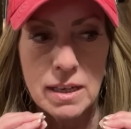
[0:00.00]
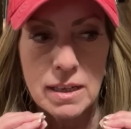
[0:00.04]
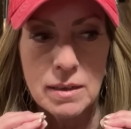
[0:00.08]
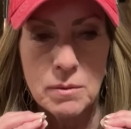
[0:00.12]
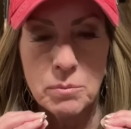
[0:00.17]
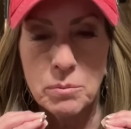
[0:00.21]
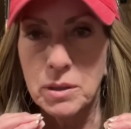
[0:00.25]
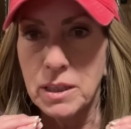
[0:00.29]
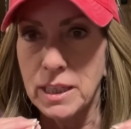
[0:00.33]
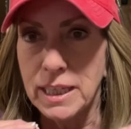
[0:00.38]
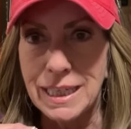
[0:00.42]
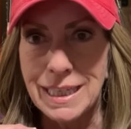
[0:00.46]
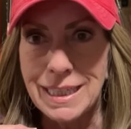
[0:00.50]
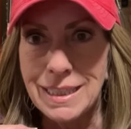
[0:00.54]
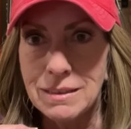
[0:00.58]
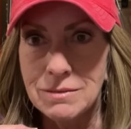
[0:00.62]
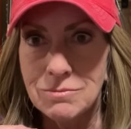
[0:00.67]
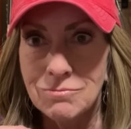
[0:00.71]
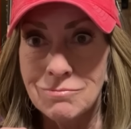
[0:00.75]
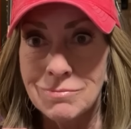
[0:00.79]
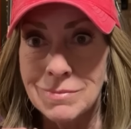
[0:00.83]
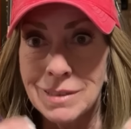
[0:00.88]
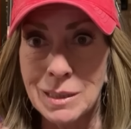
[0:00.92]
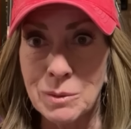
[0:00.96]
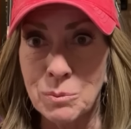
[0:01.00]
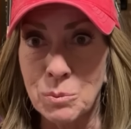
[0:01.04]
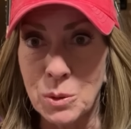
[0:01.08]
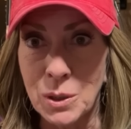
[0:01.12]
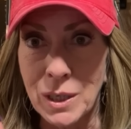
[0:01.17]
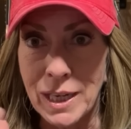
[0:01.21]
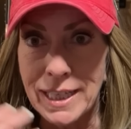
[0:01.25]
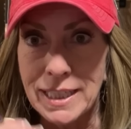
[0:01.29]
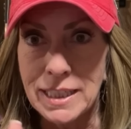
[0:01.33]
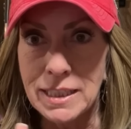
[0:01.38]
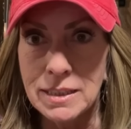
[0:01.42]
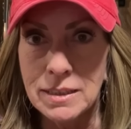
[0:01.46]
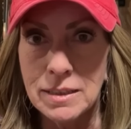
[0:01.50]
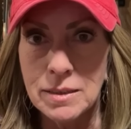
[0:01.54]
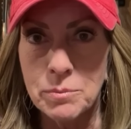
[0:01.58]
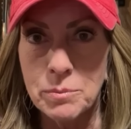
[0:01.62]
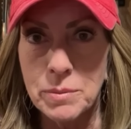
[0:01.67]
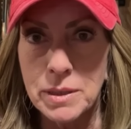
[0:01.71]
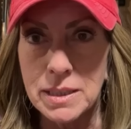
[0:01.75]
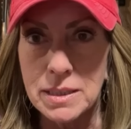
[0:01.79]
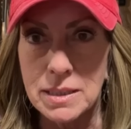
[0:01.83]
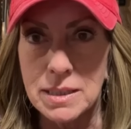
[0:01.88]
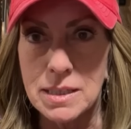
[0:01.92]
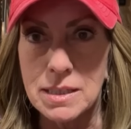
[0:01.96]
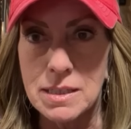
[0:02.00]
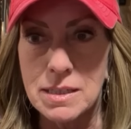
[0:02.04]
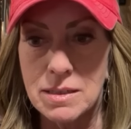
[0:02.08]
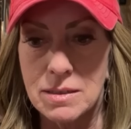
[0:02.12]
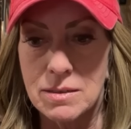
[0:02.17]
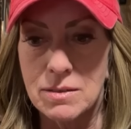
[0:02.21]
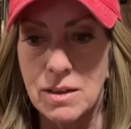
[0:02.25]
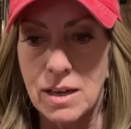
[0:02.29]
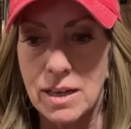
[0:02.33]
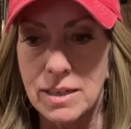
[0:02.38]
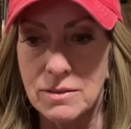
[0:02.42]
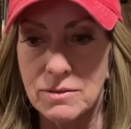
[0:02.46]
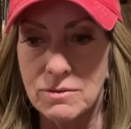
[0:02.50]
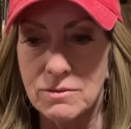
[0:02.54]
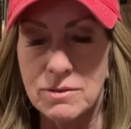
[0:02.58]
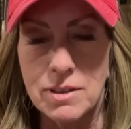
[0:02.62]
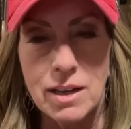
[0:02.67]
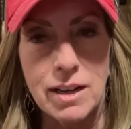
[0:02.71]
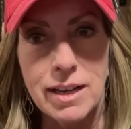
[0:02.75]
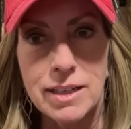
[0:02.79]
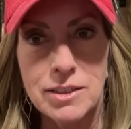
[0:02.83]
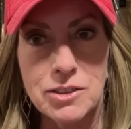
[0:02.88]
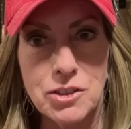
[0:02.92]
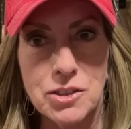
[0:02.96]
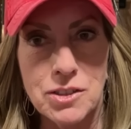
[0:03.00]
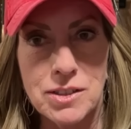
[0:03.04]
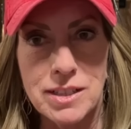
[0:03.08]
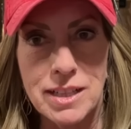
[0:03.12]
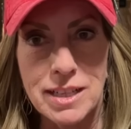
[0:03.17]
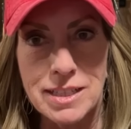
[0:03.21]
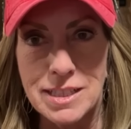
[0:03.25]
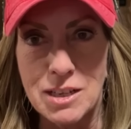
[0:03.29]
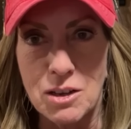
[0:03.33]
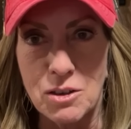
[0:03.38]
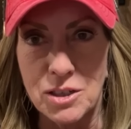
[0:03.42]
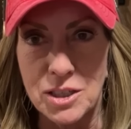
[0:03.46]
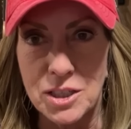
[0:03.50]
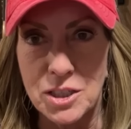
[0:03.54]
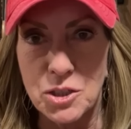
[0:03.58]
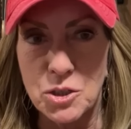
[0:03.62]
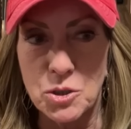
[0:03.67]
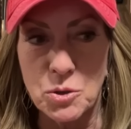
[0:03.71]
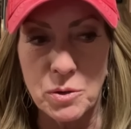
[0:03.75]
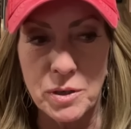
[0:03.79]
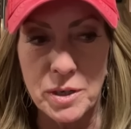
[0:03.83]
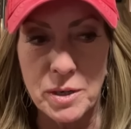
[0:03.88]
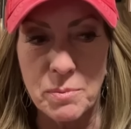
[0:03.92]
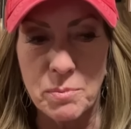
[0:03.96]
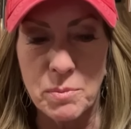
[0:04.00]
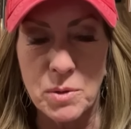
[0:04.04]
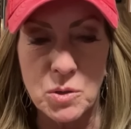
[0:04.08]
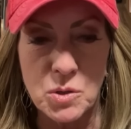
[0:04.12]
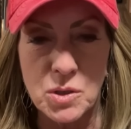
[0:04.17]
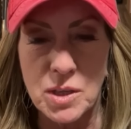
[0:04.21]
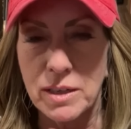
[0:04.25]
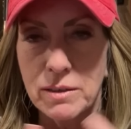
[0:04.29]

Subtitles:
plain, like bread, because I just, that's how I enjoy them most.